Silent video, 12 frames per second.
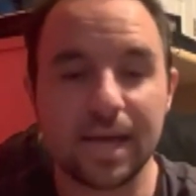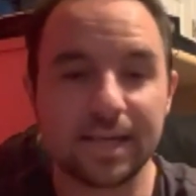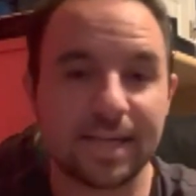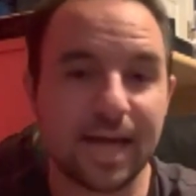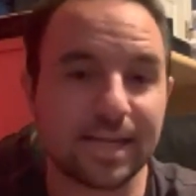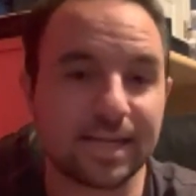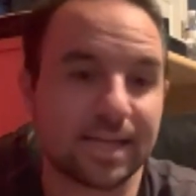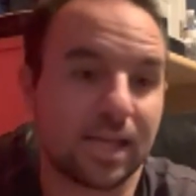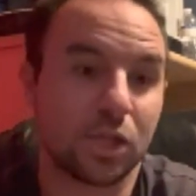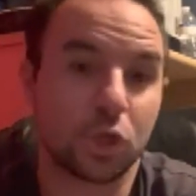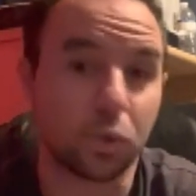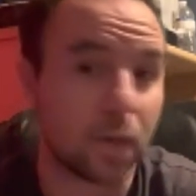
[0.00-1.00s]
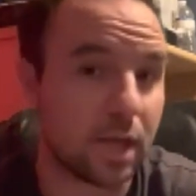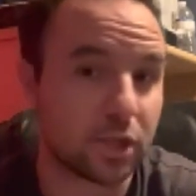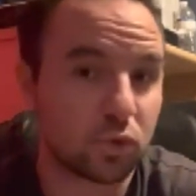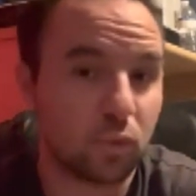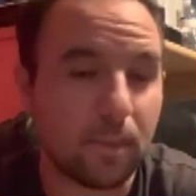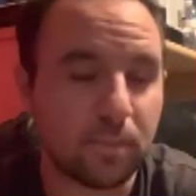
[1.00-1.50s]
Is that to say that you
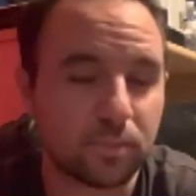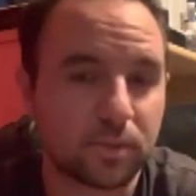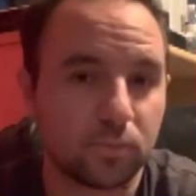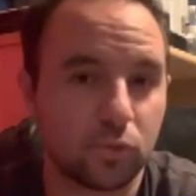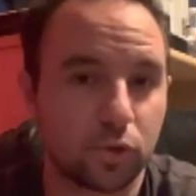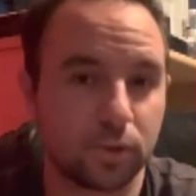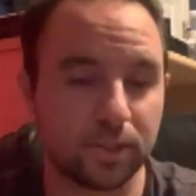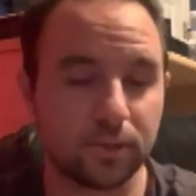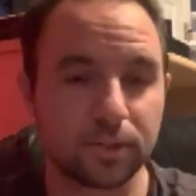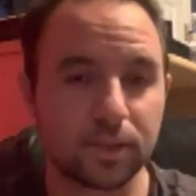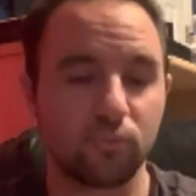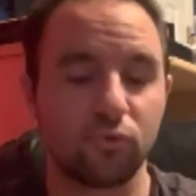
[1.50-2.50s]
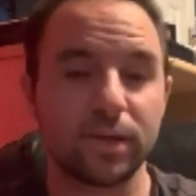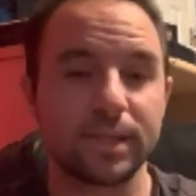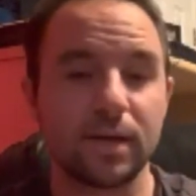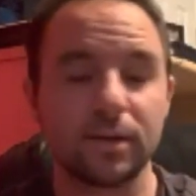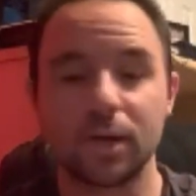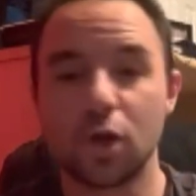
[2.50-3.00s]
can't swipe up some good deals on
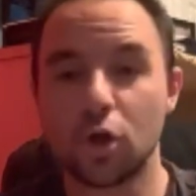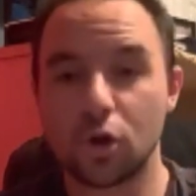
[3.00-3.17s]
pre-sales?